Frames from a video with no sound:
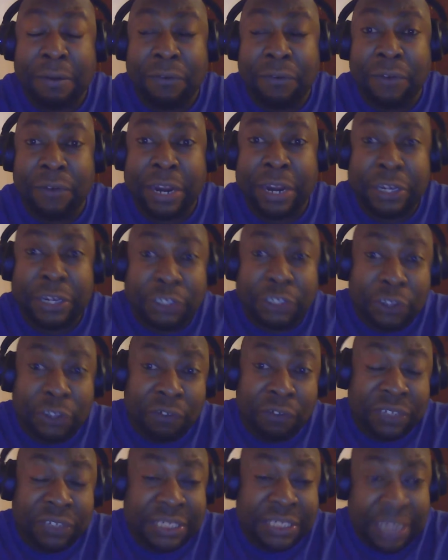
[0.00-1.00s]
range
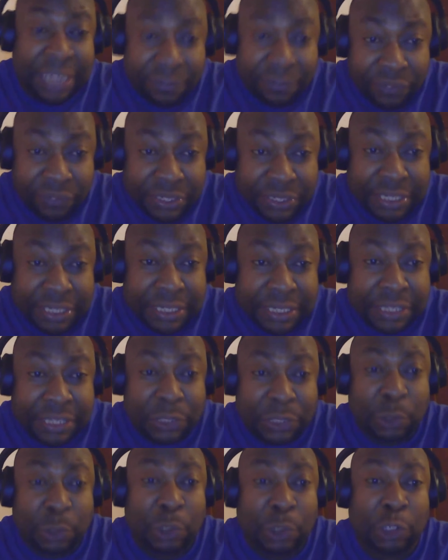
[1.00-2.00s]
of services to